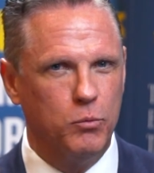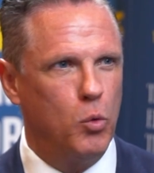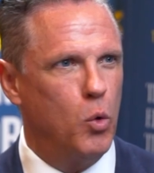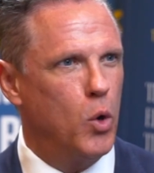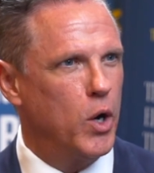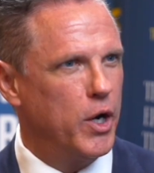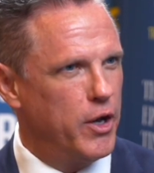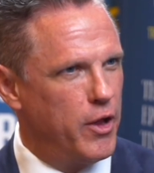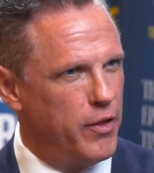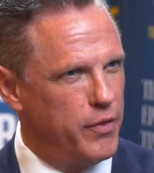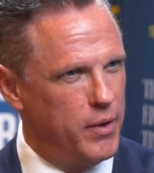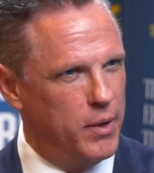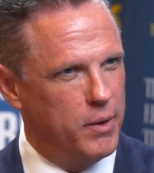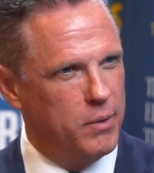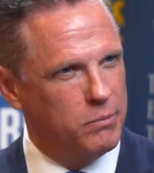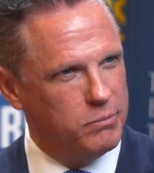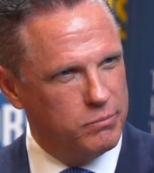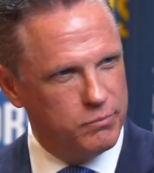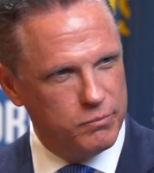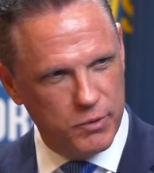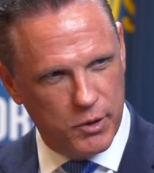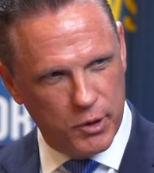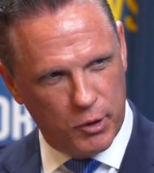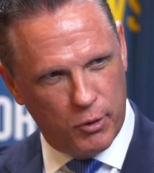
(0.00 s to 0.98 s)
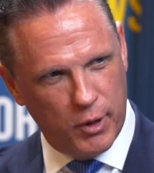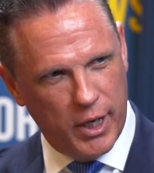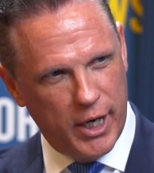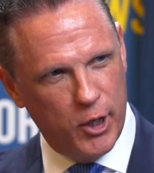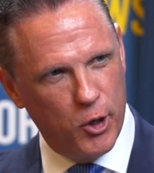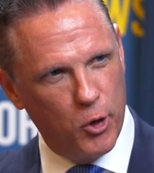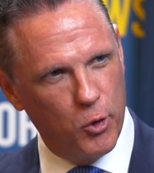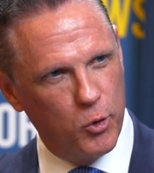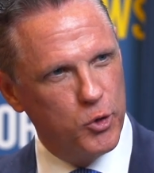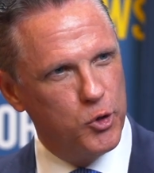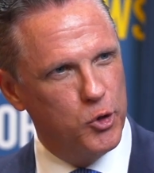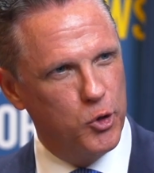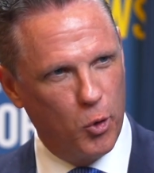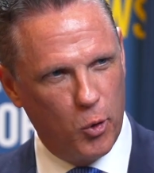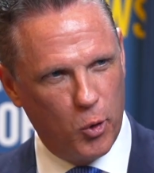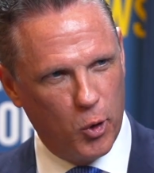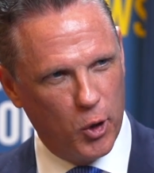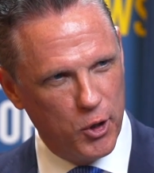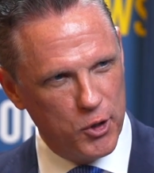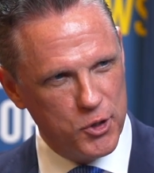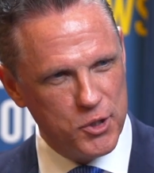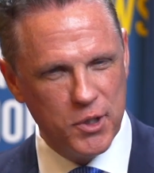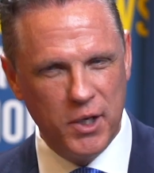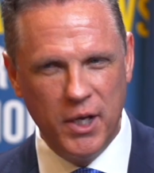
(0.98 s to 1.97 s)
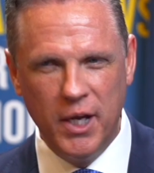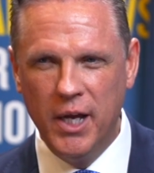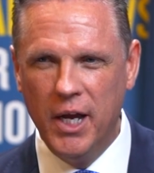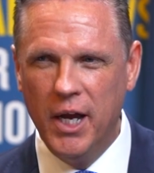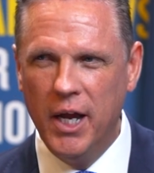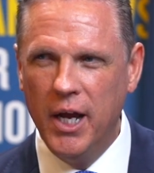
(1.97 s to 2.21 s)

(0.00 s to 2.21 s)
one on the great oak doors.